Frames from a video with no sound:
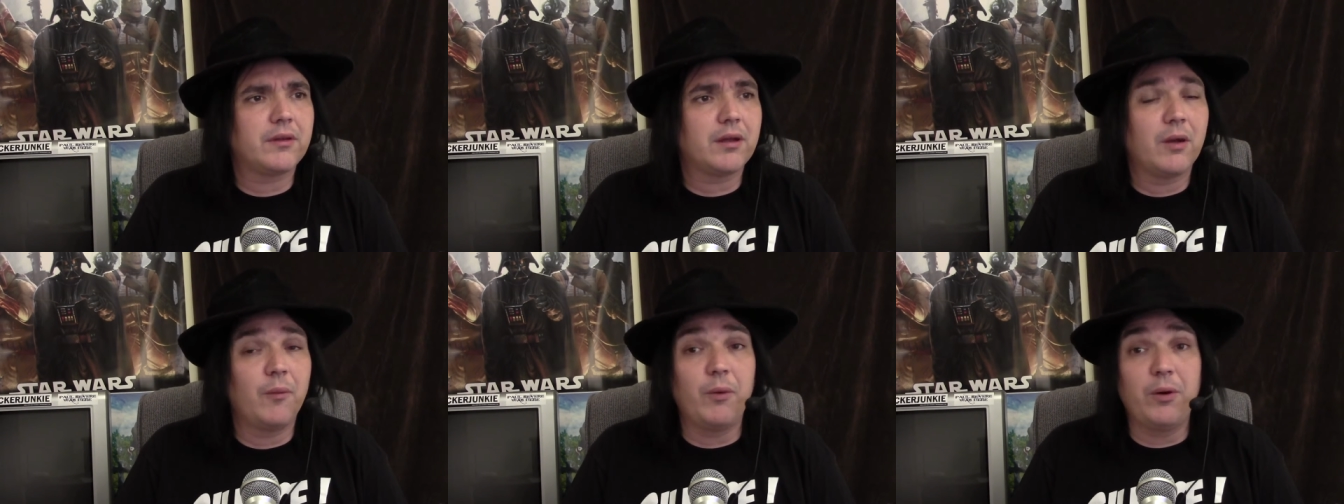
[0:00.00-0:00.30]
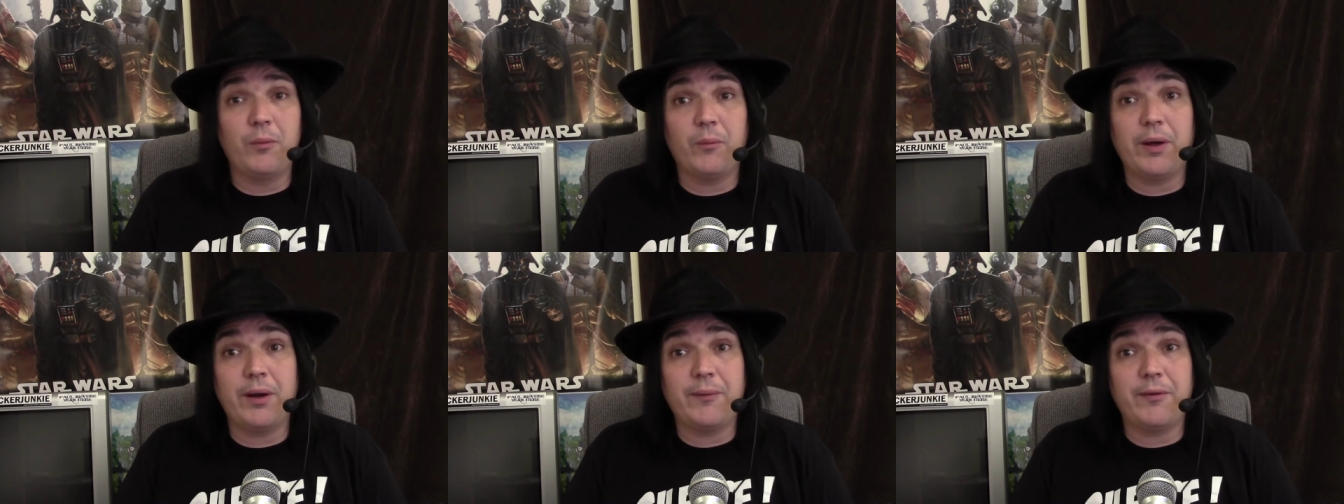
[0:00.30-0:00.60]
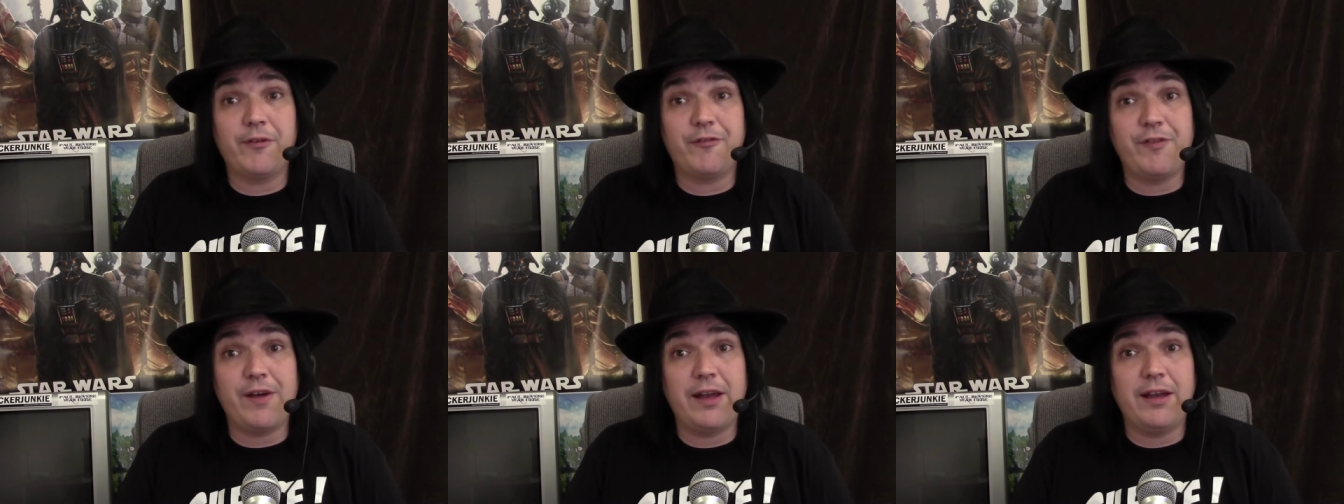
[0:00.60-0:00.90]
Wouldn't want to
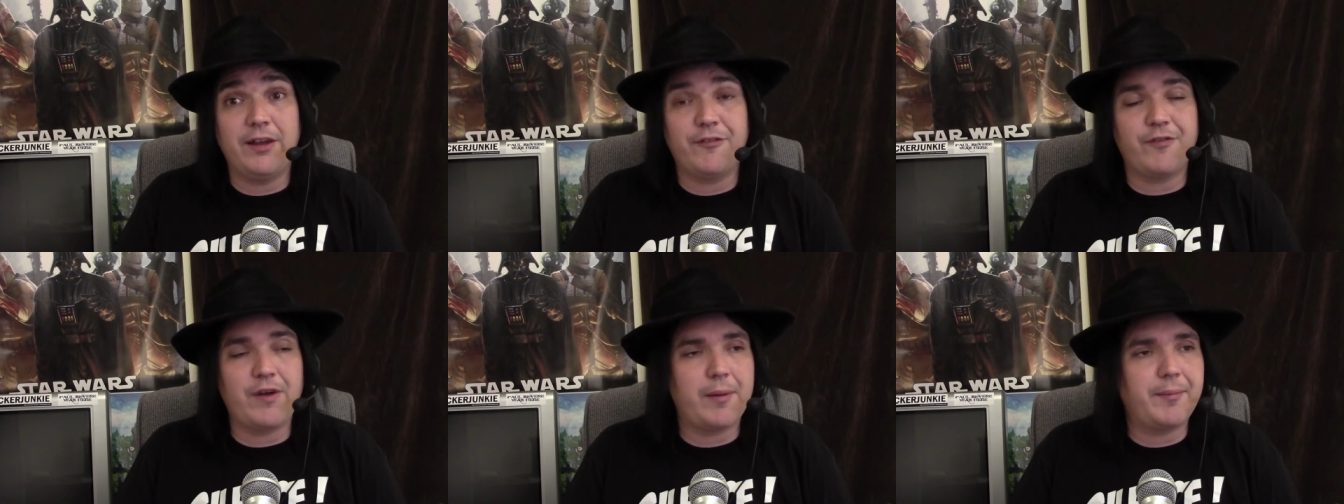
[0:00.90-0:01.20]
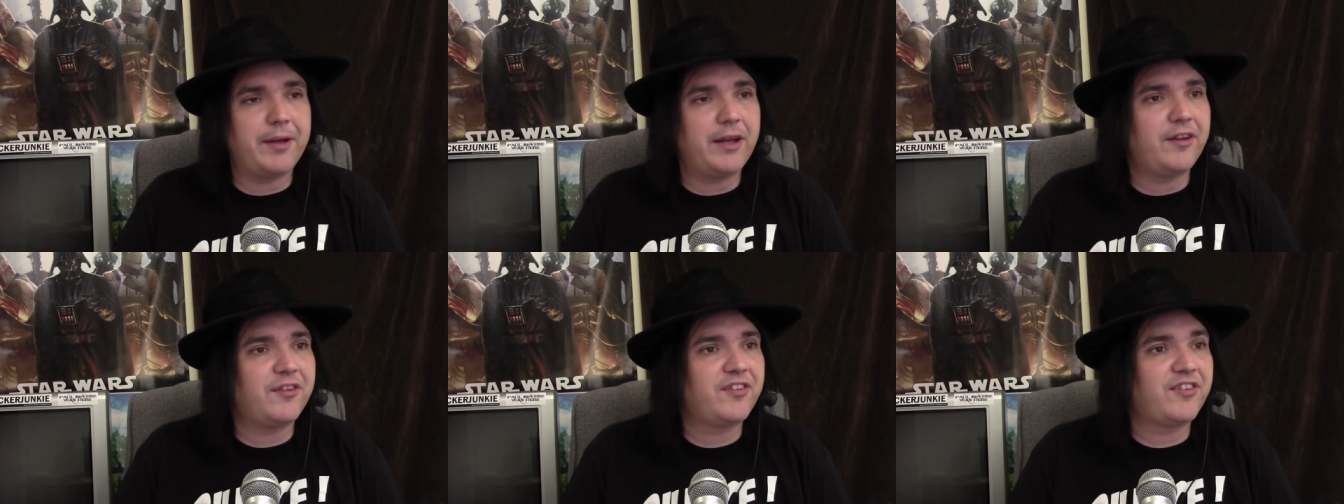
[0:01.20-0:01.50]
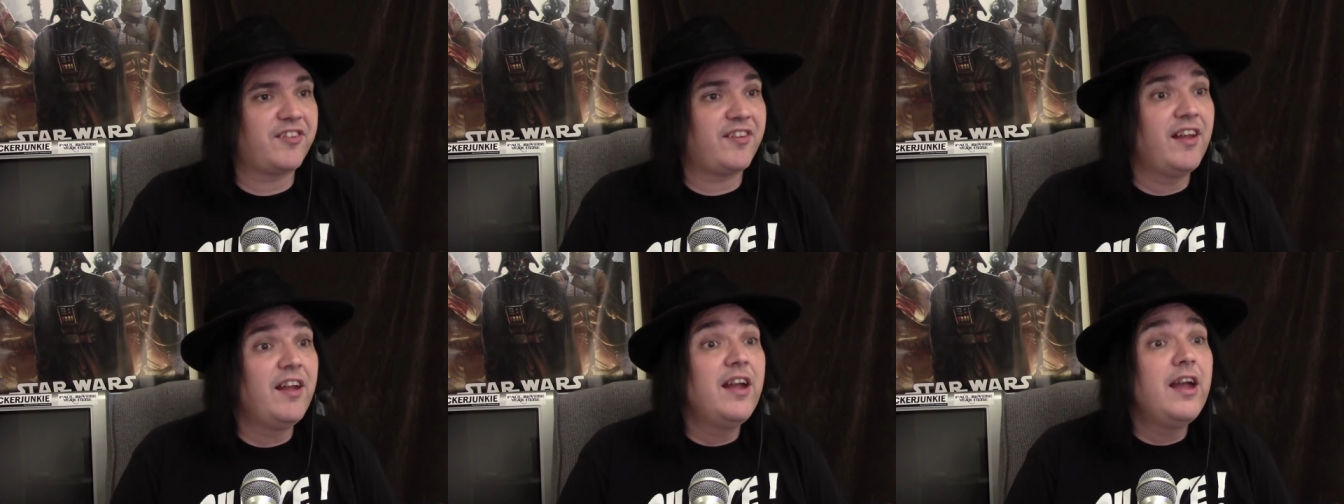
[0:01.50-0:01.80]
offend the
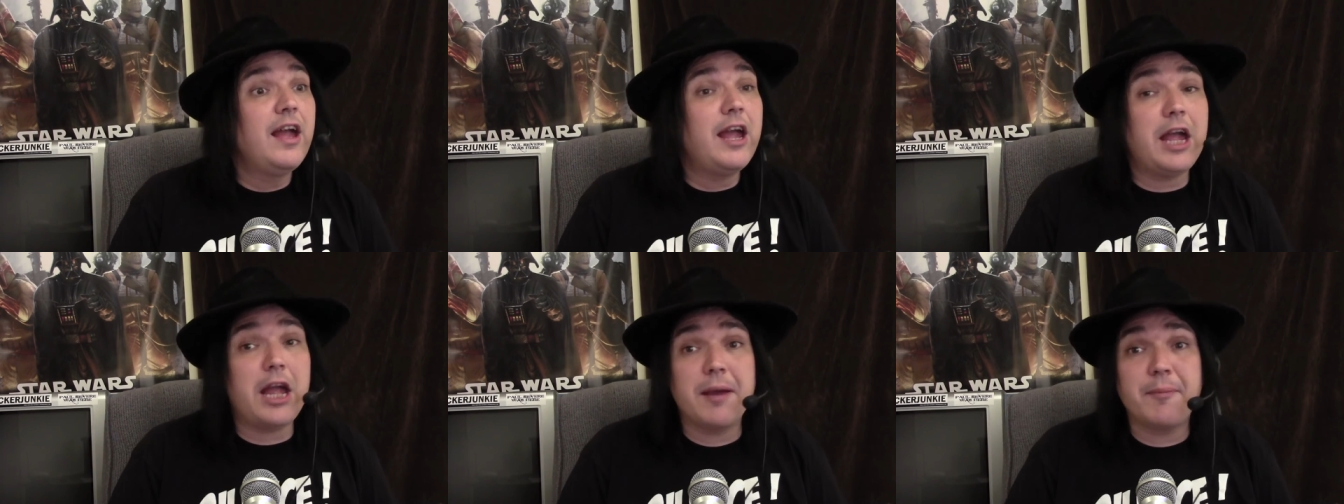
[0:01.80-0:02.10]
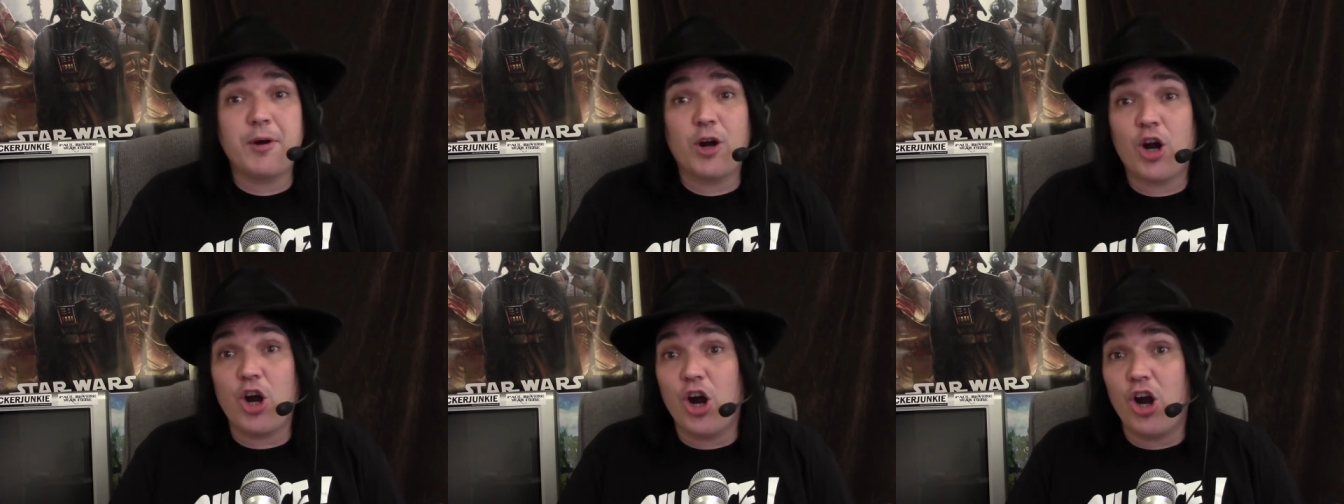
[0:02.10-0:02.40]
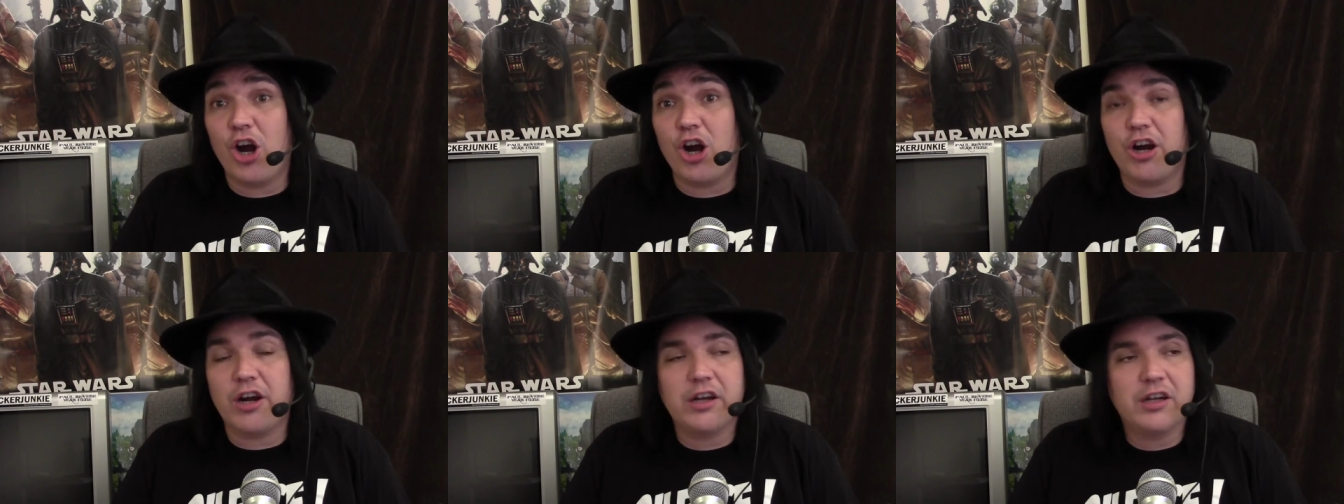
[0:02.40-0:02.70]
feminists. Him or
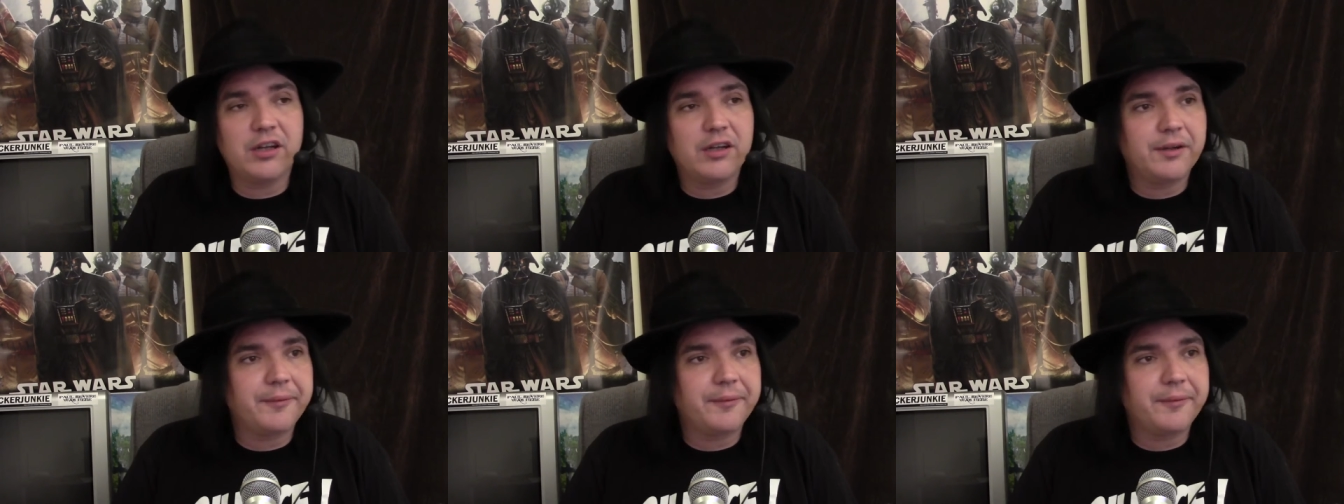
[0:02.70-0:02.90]
her.